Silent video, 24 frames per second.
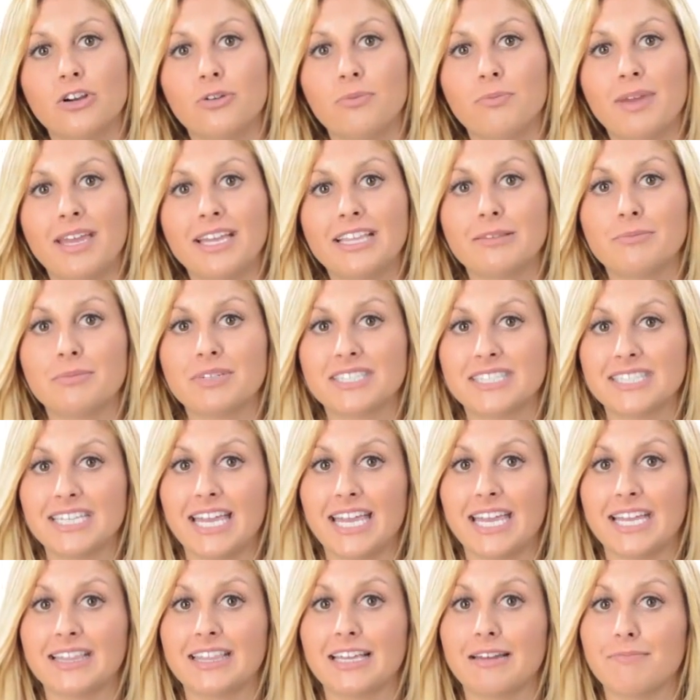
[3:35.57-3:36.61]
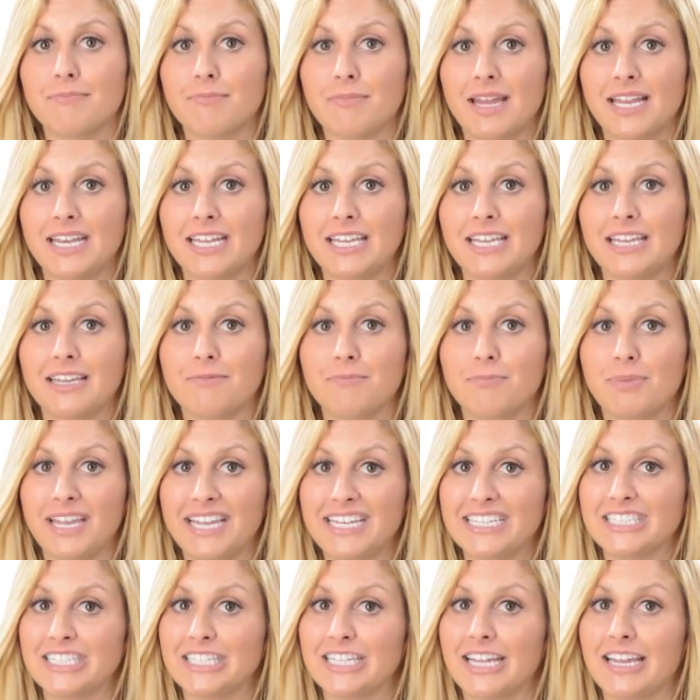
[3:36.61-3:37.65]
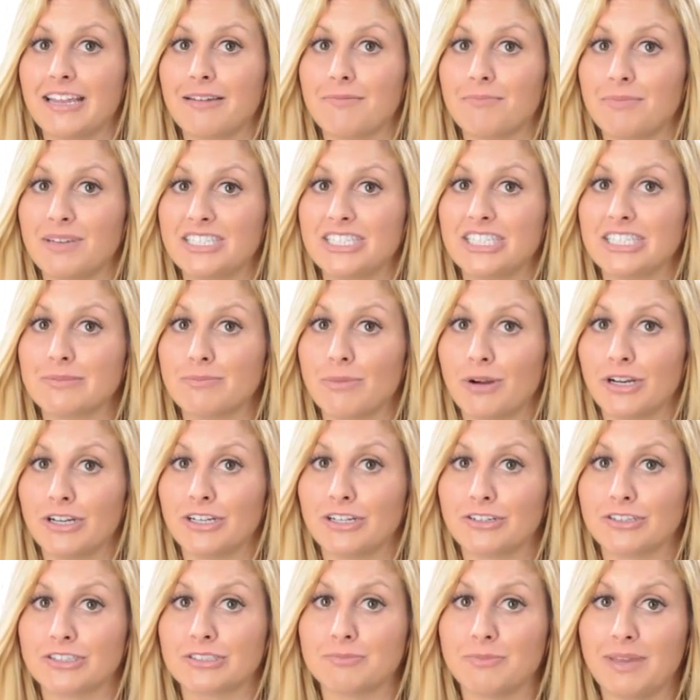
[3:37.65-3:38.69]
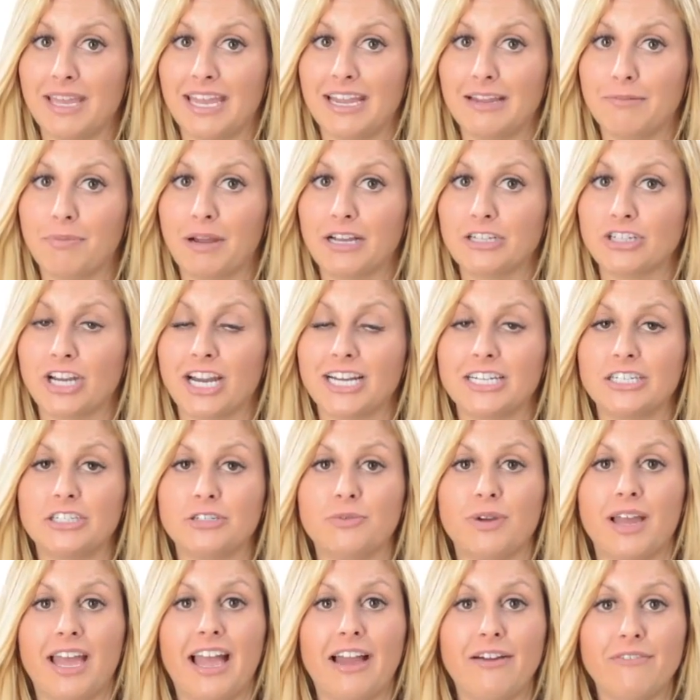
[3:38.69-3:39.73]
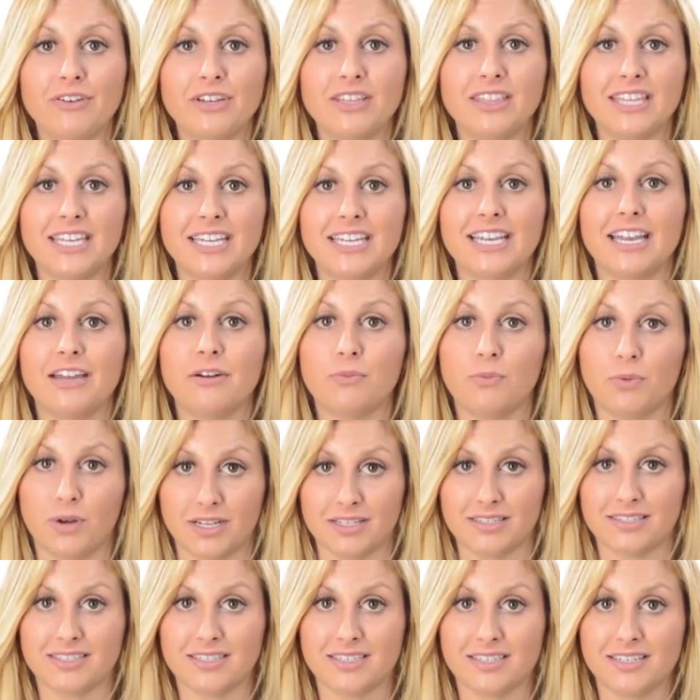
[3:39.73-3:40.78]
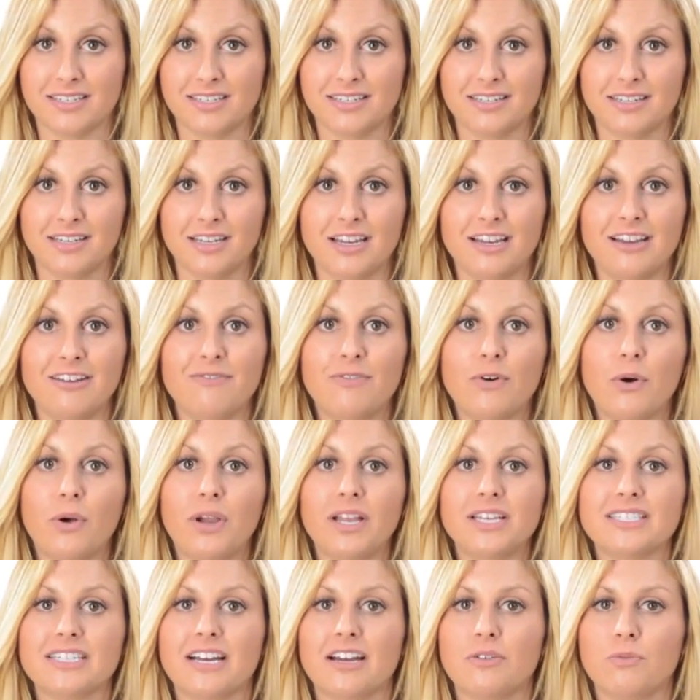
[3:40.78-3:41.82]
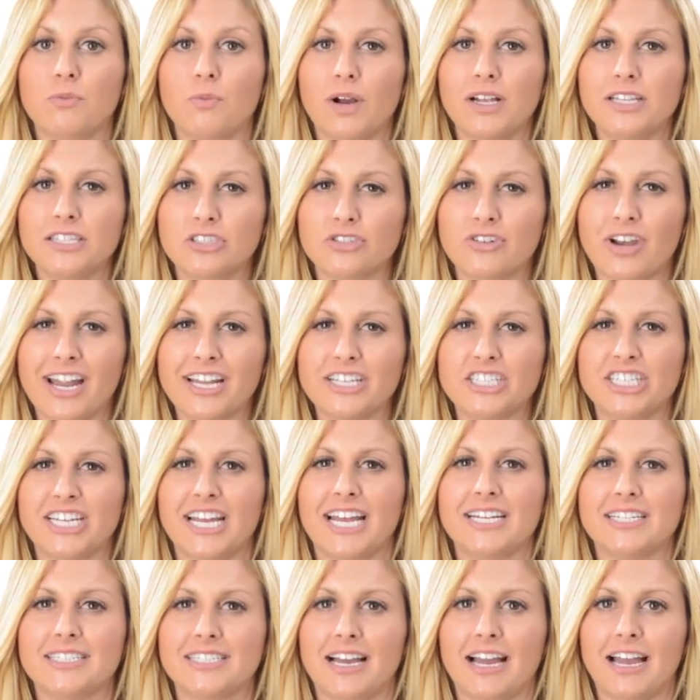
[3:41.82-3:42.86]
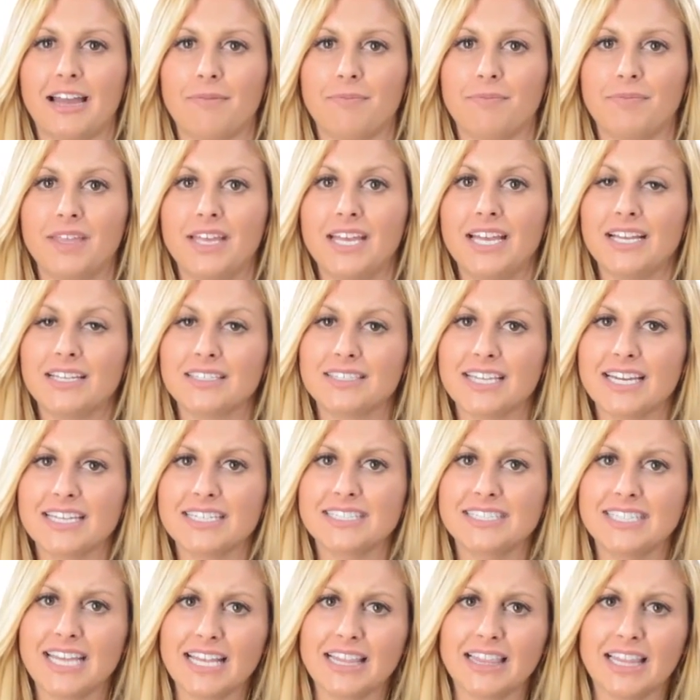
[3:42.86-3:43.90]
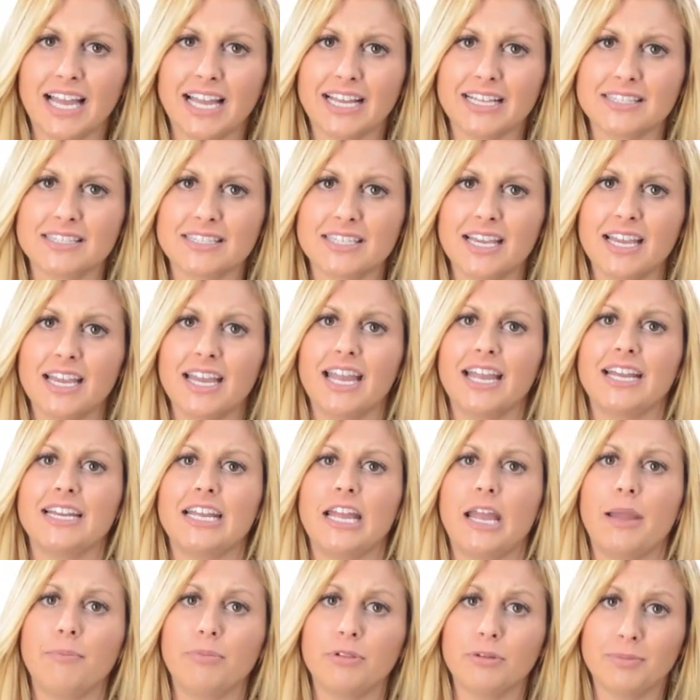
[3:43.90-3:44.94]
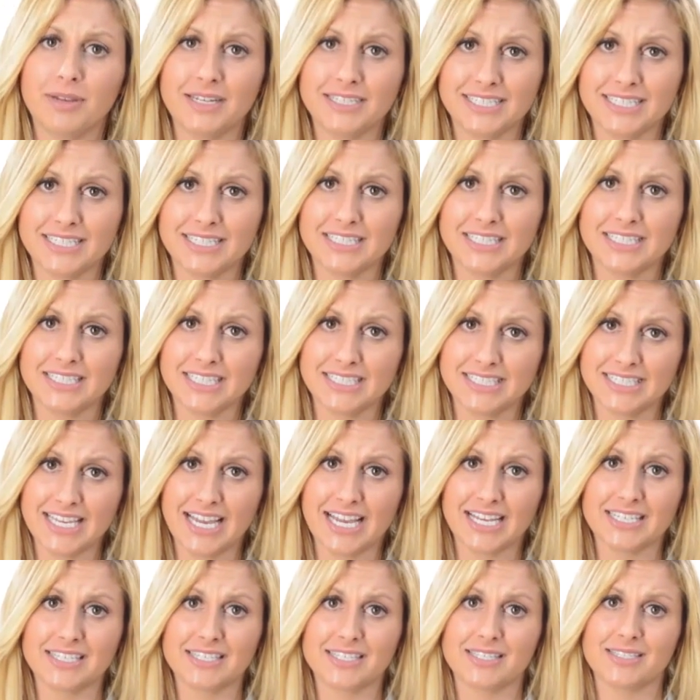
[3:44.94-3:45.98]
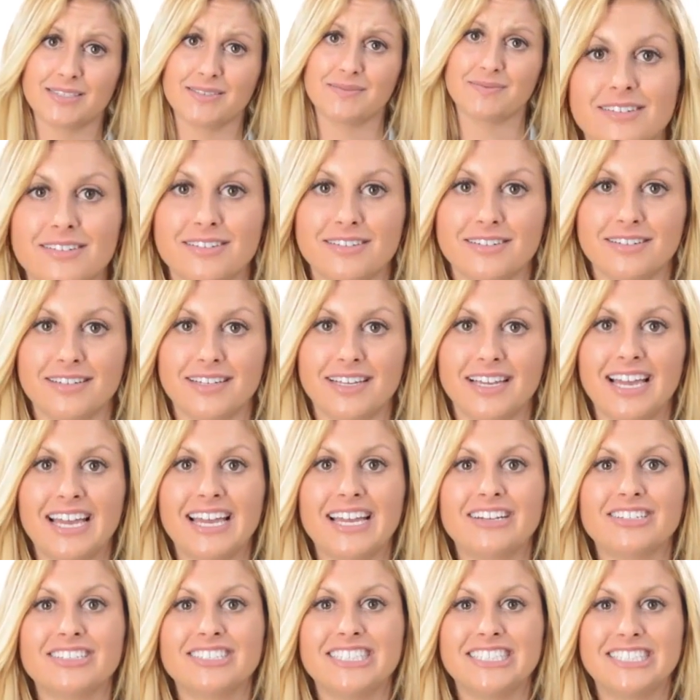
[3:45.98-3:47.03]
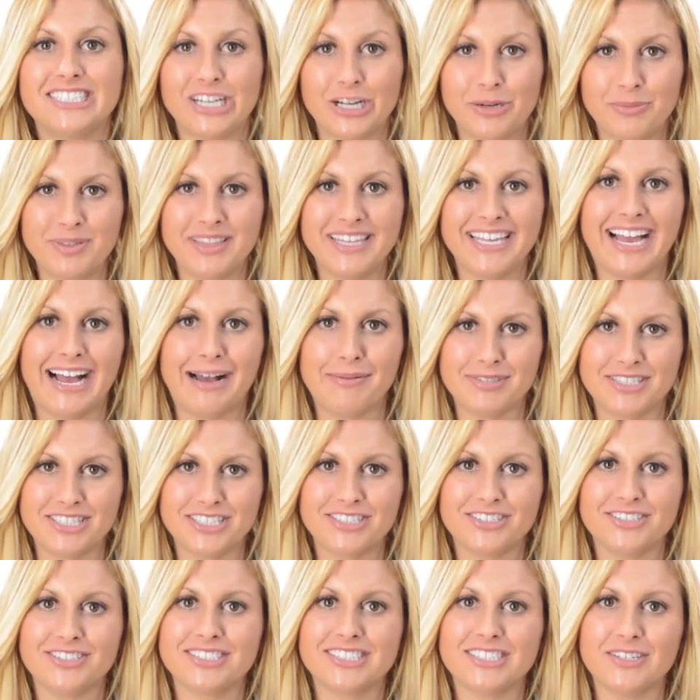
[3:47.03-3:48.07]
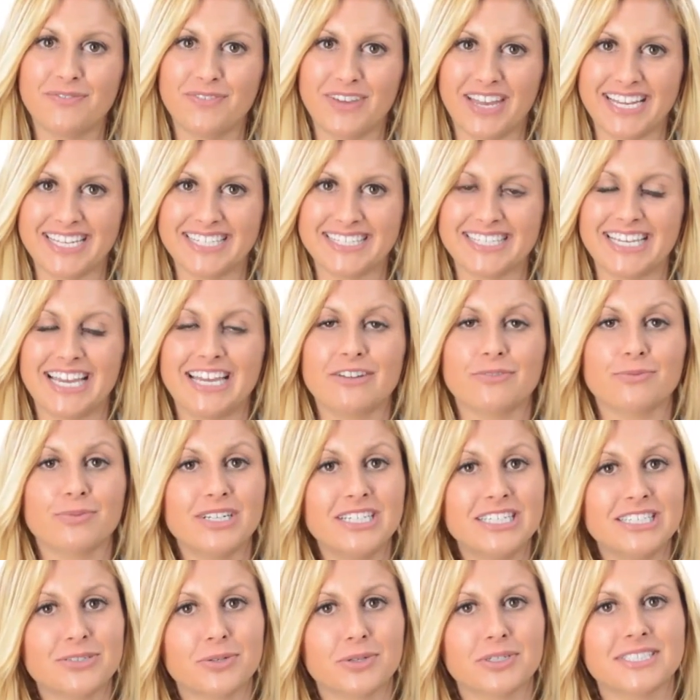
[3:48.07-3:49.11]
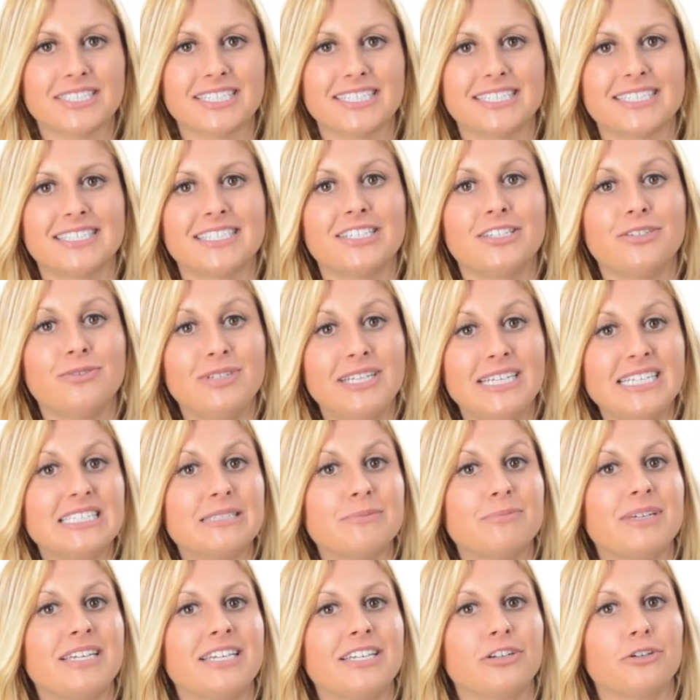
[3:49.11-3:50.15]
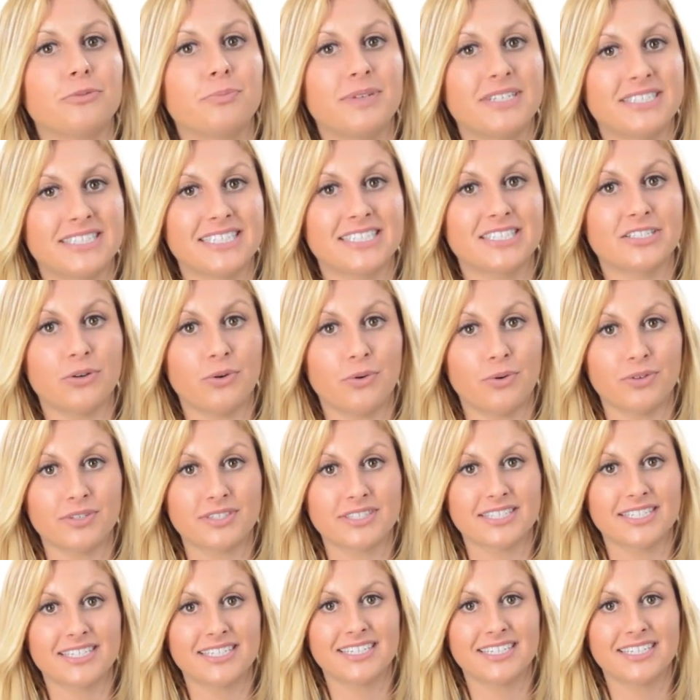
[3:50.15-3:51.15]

don't make the mistake that many impatient, ambitious marketers make by trying to do everything at once. Focus on one strategy at a time, set deadlines, and implement it to success. Determine the obstacles to face and resources you need to meet your business goals.